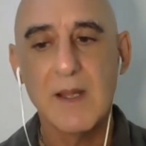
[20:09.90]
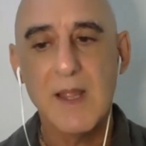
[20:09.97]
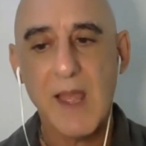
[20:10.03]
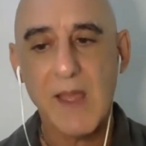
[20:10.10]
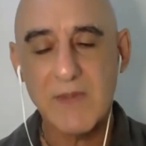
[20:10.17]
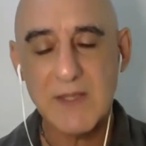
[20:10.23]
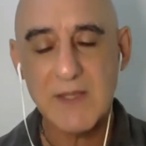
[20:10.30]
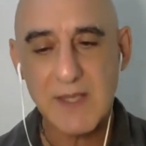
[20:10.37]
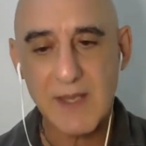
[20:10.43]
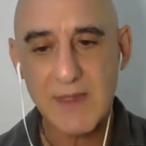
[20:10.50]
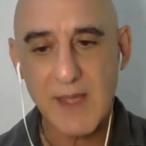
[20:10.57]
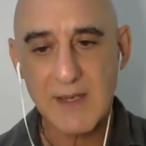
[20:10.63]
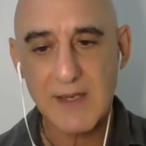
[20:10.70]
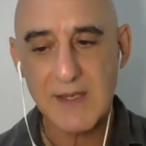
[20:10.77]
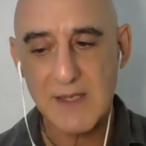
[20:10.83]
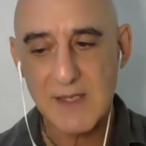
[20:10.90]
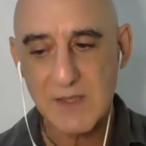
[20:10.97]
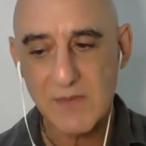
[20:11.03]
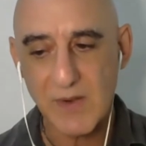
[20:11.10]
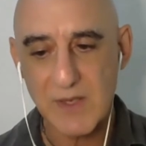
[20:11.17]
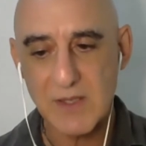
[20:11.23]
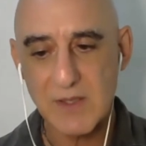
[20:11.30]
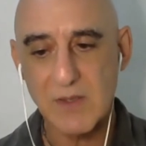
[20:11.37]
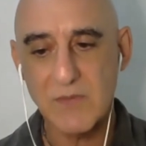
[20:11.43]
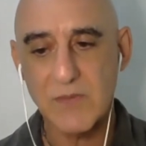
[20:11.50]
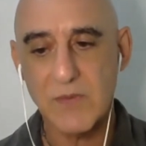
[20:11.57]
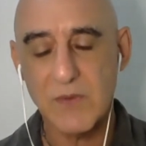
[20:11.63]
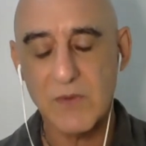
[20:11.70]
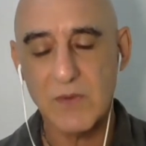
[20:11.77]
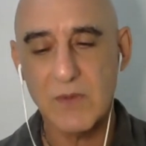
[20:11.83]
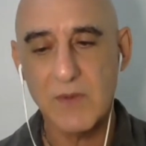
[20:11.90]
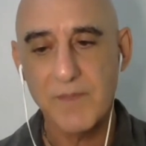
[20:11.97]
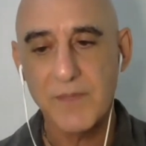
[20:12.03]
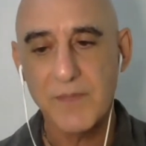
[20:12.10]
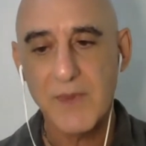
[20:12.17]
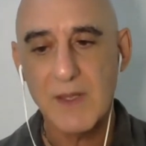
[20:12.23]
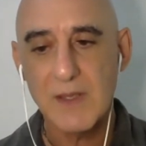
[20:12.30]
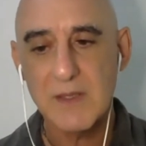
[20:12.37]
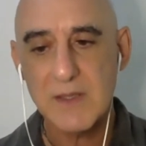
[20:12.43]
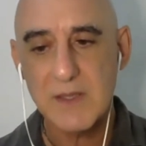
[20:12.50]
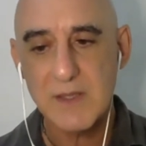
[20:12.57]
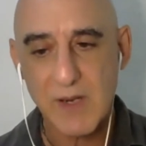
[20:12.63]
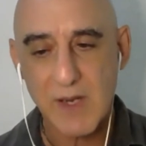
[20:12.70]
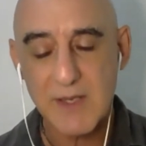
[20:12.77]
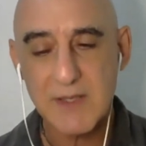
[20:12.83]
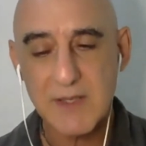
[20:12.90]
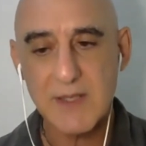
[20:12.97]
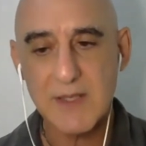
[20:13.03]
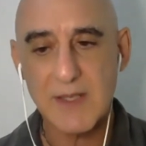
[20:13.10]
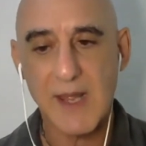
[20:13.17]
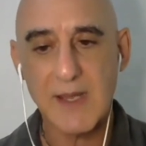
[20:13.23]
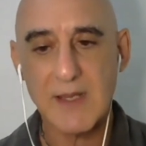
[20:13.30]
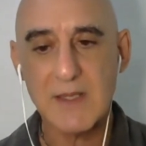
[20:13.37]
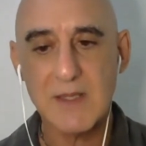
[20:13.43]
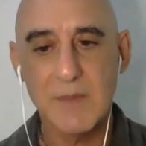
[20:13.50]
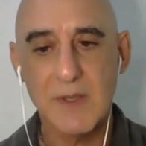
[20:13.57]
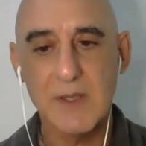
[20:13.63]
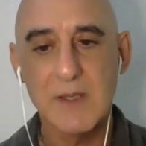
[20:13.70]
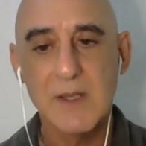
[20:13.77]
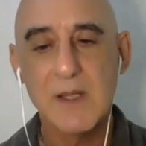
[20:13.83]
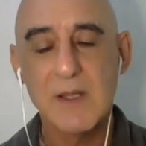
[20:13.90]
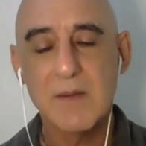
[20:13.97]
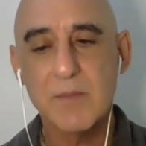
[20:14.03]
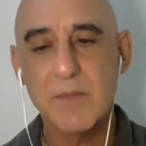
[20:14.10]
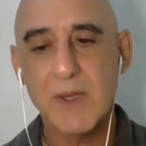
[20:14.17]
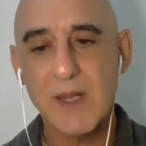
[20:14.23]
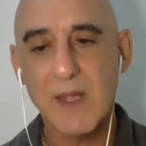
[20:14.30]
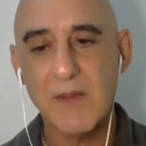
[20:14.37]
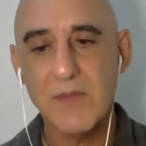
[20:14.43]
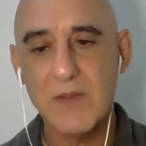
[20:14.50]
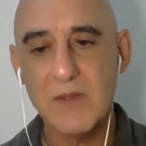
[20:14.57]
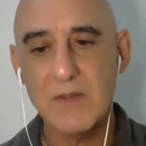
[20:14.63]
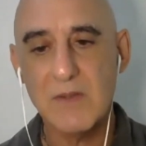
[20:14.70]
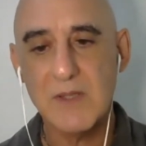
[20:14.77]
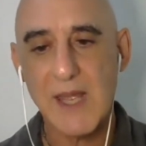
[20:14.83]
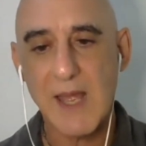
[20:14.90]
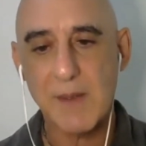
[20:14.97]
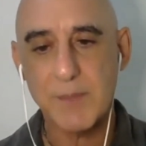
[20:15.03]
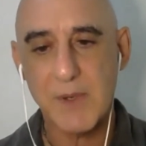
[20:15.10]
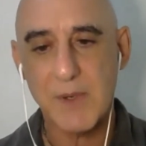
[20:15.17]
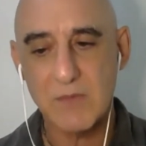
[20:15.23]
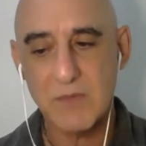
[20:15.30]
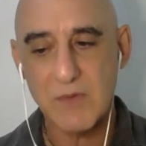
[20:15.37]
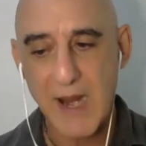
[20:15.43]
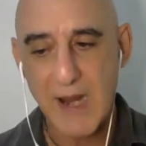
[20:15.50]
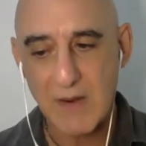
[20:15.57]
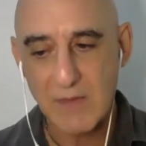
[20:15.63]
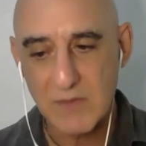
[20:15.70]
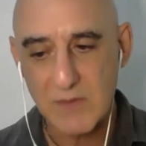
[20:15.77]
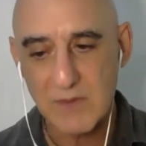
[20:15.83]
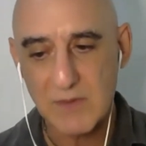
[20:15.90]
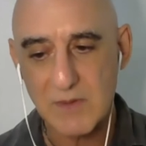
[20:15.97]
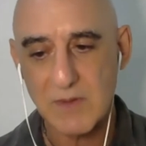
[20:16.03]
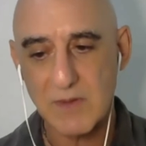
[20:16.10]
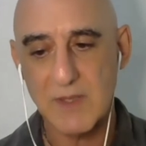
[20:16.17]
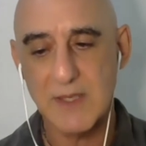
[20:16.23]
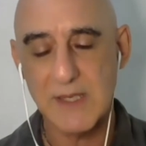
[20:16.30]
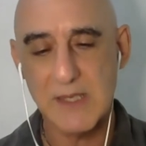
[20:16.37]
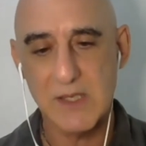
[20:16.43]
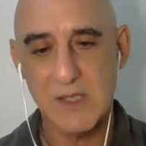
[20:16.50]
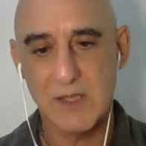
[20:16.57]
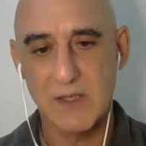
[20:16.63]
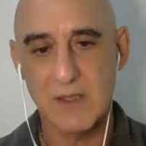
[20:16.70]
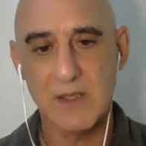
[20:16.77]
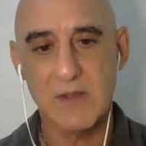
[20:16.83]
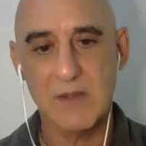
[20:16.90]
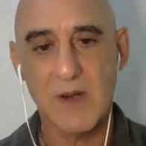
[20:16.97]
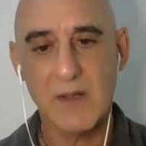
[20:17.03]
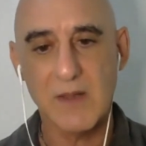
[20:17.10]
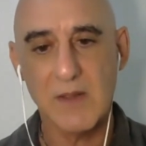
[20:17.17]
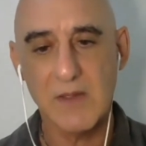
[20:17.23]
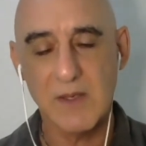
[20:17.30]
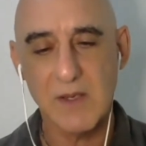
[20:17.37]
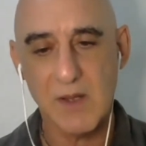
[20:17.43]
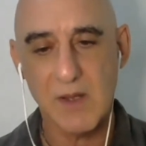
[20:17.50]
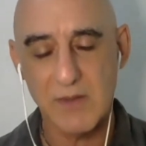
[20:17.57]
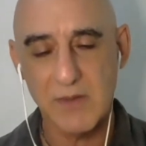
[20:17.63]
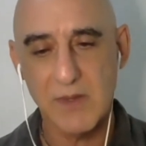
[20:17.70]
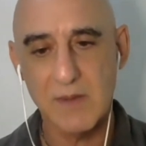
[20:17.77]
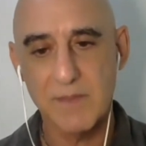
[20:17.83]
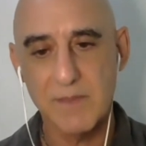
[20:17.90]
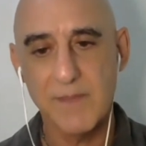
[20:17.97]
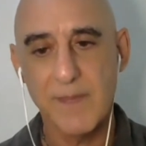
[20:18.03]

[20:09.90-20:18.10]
Having said that, it is very good for psoriasis and eczema, but if you tap around the lesions rather than on them.